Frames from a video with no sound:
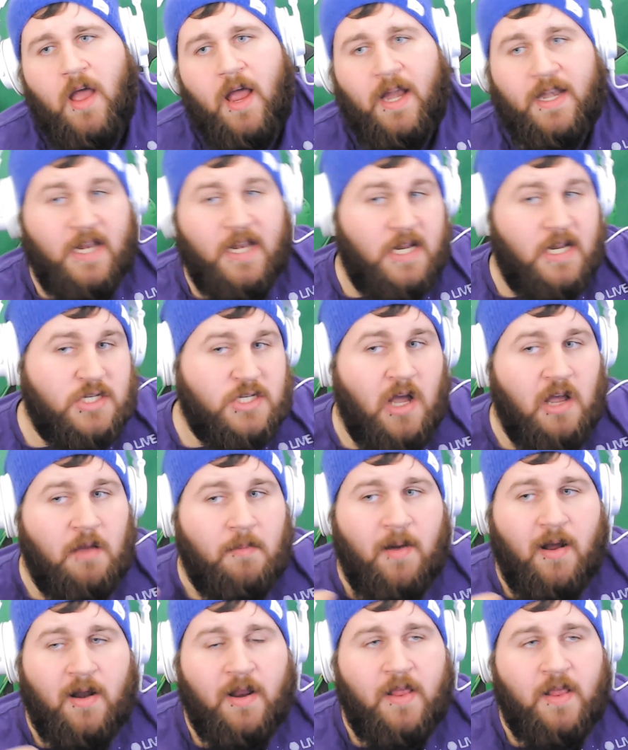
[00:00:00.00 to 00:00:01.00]
I need to talk
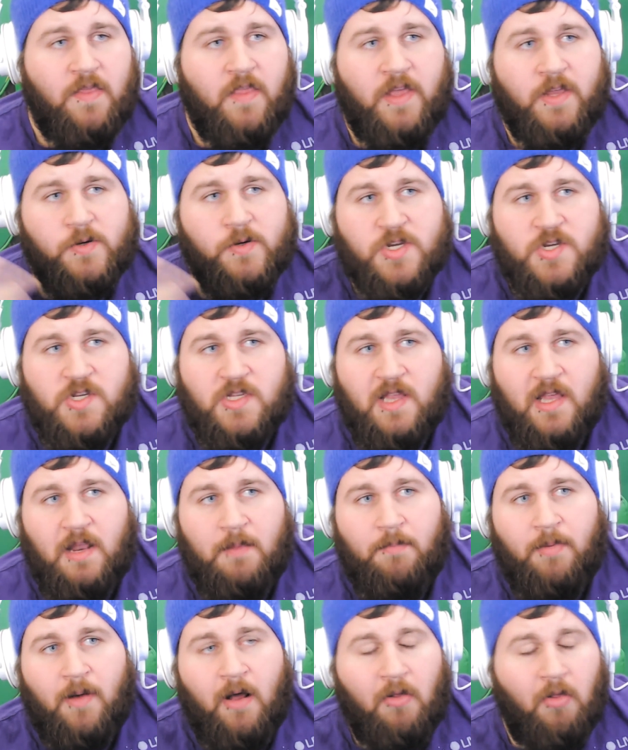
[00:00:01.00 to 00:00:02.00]
about it, and they just let
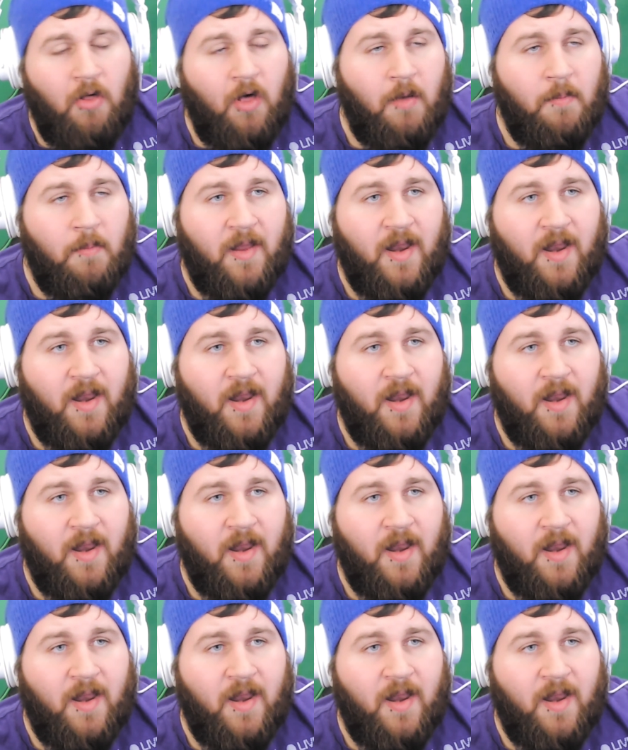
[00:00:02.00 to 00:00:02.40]
it bottle up.